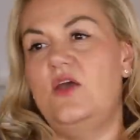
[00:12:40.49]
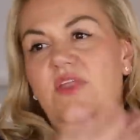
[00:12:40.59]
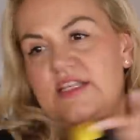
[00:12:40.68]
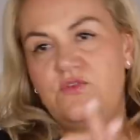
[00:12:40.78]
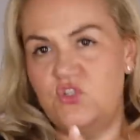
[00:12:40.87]
oh,
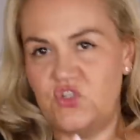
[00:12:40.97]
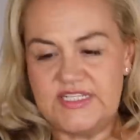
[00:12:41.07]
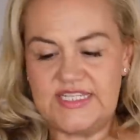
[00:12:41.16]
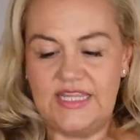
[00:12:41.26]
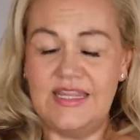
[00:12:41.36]
that's for a dry
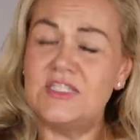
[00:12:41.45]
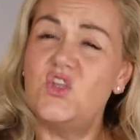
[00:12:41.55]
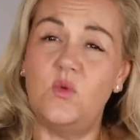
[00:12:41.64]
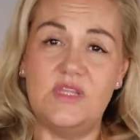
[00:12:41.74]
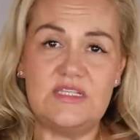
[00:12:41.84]
skin. That's
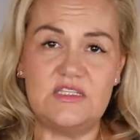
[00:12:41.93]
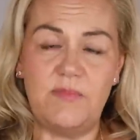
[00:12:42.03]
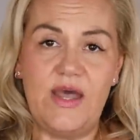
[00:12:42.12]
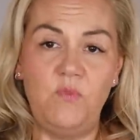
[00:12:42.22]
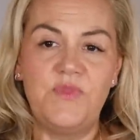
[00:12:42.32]
not what this is
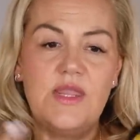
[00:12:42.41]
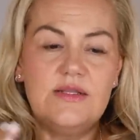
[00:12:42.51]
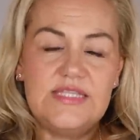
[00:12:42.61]
about.